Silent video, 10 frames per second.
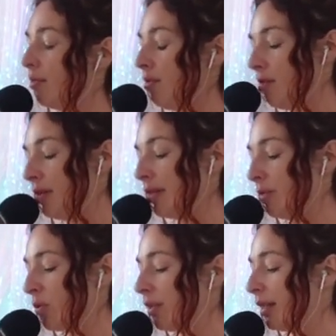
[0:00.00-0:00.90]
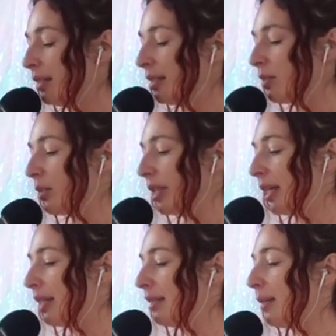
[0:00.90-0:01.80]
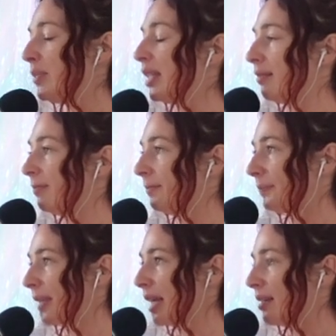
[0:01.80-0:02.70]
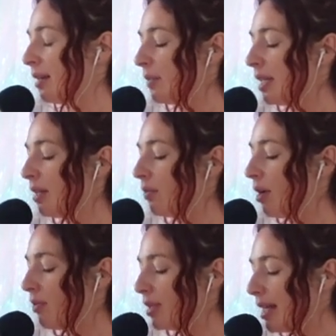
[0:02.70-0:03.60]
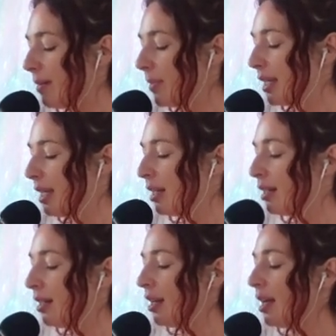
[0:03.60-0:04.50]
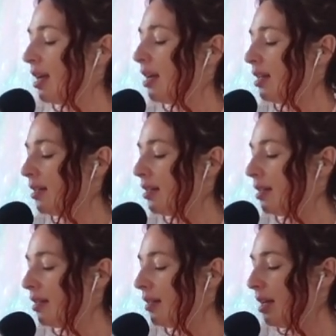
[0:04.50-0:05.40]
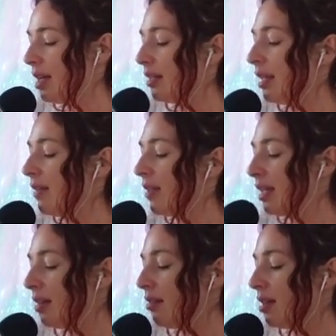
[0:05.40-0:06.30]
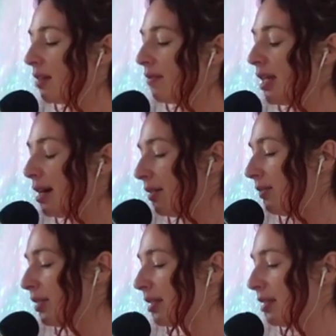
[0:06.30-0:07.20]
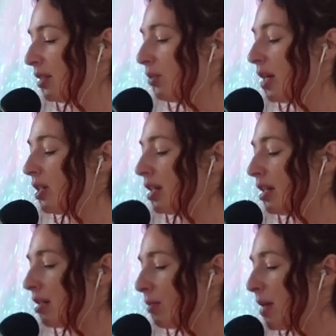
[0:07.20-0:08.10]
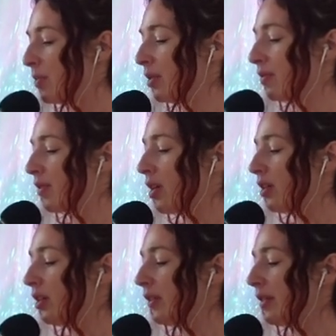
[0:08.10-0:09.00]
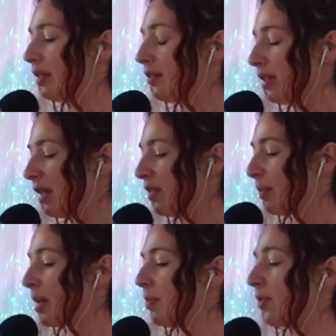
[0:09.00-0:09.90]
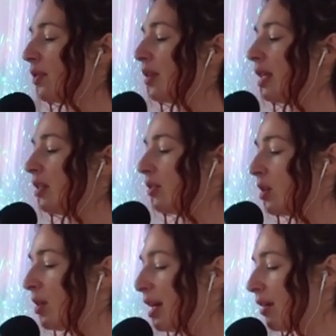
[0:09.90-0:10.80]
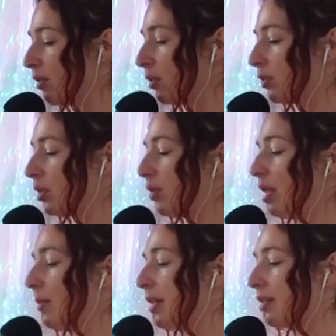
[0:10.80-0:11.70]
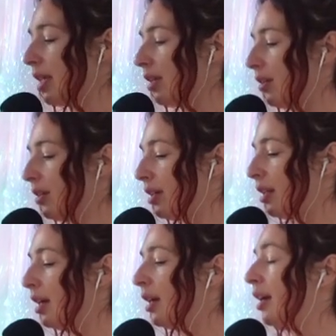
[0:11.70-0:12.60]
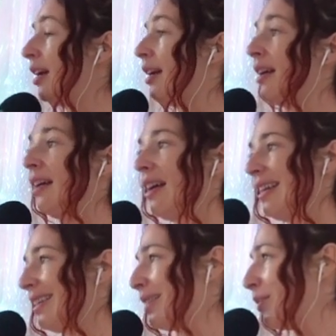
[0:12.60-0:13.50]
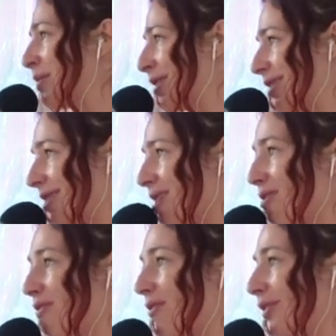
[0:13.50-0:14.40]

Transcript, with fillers: honestly, most of the lessons were like accepting what was happening and giving a lot of love to the situation, to the people involved, and forgiving people, and just knowing everyone was doing the best they could, and accepting myself